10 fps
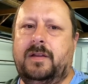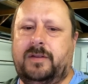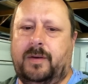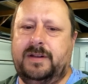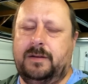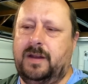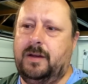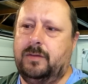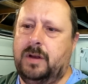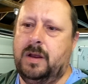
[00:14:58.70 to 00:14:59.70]
So I don't
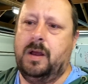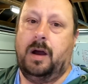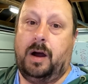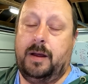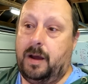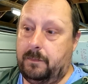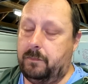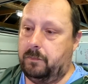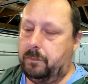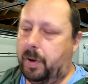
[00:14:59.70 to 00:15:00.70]
know.
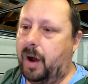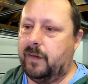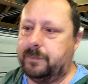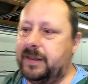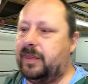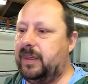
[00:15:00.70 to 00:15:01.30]
Part of me